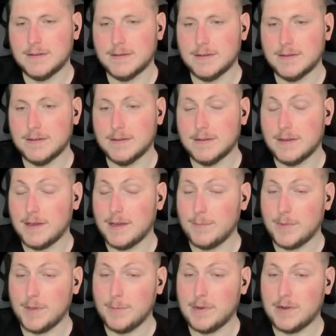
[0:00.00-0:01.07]
You
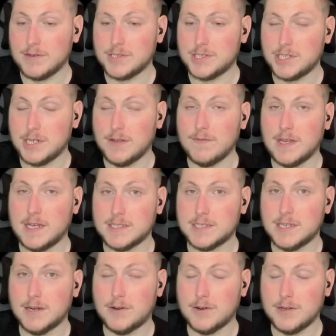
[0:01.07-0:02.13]
better shove that
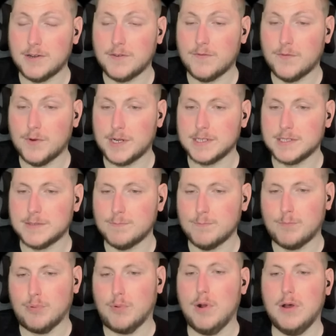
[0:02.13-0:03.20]
sucker in your friggin'
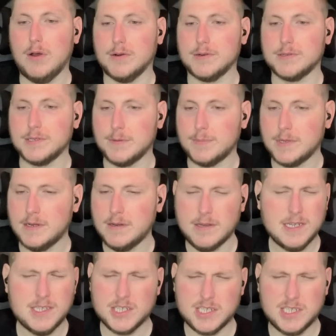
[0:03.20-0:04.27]
bra or something.
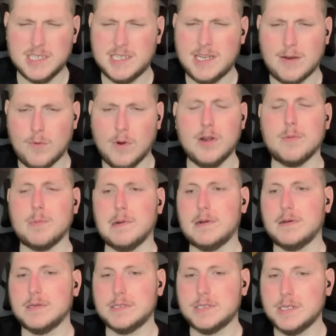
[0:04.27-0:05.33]
Actually, she's not wearing a bra,
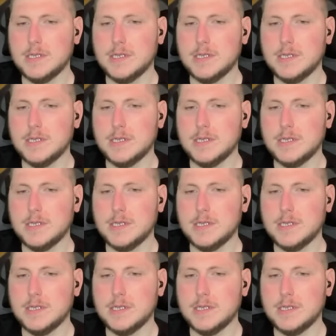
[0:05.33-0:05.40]
is she?